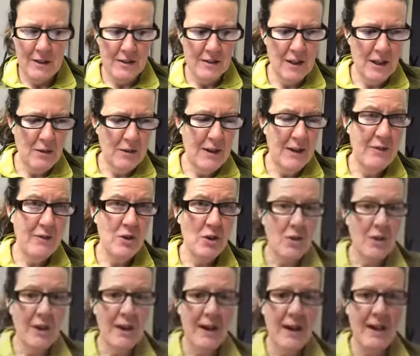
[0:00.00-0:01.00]
So if
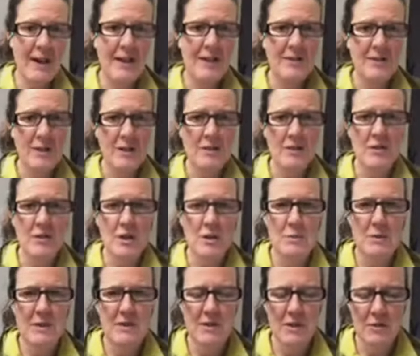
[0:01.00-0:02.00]
your cat is going to
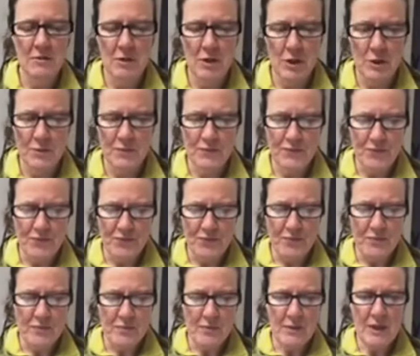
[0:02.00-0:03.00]
come into the room,
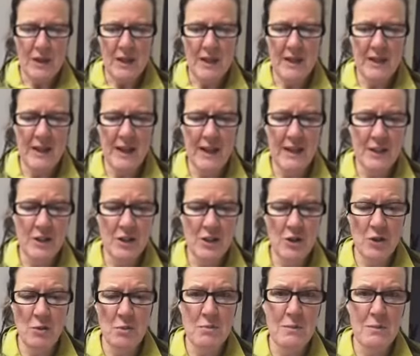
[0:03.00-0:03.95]
can you